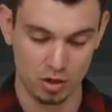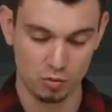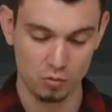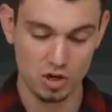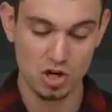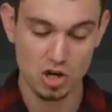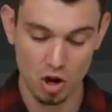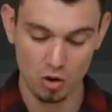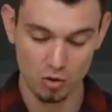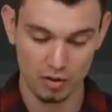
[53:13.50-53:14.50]
We
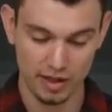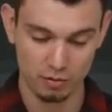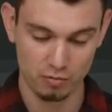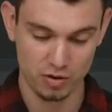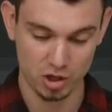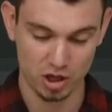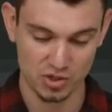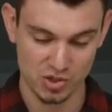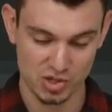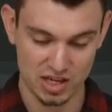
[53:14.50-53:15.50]
know that when we
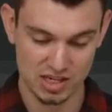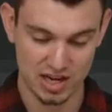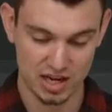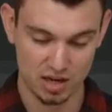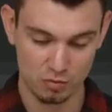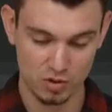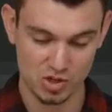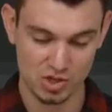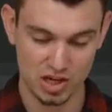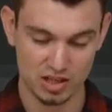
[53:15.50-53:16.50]
called setTag, we
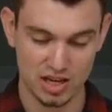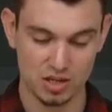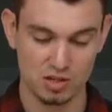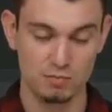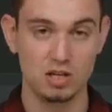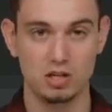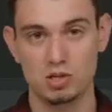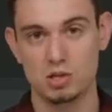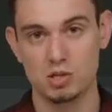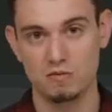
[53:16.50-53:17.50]
set that to be an
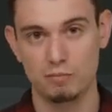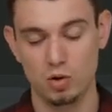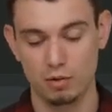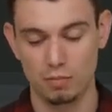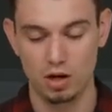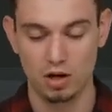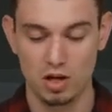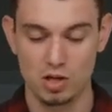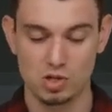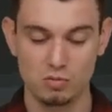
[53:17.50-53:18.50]
instance of Pokemon,
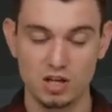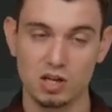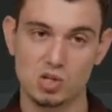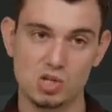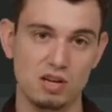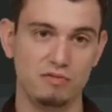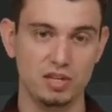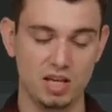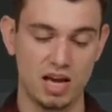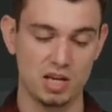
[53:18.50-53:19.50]
so we can
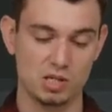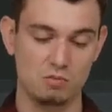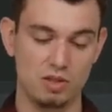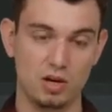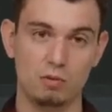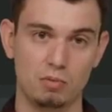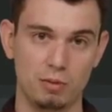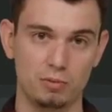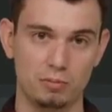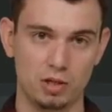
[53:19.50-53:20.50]
safely cast without a
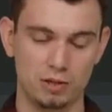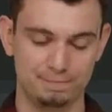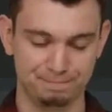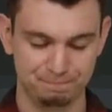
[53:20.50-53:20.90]
problem here.